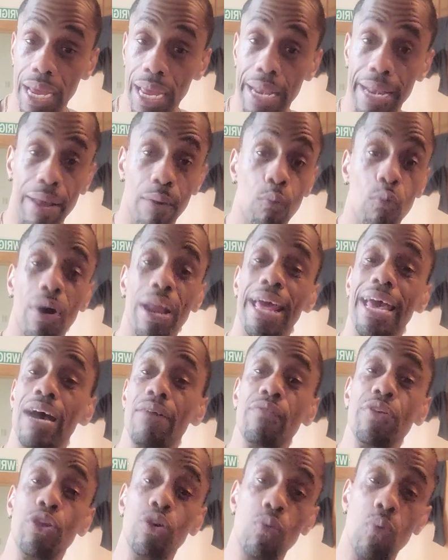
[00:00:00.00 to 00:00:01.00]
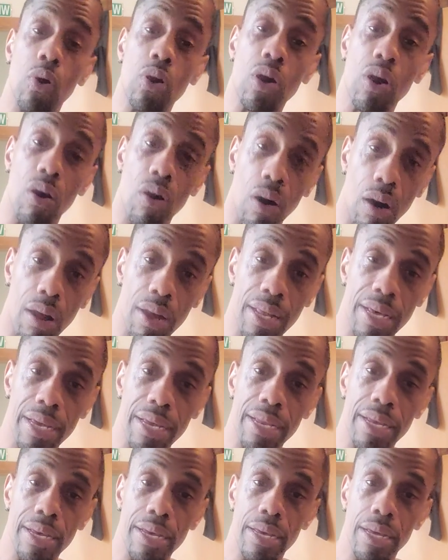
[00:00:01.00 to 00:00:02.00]
and whatever you want to call it.
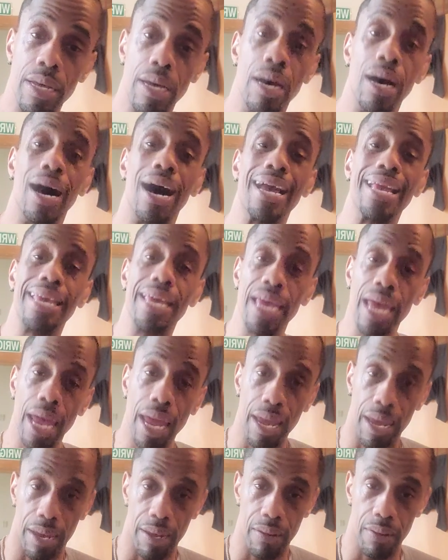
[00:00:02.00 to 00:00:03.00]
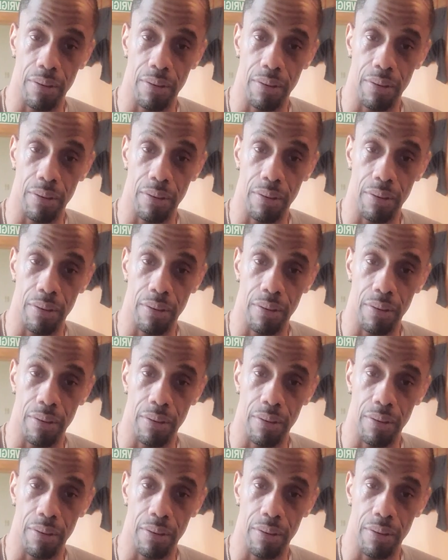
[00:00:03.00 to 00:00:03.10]
Again,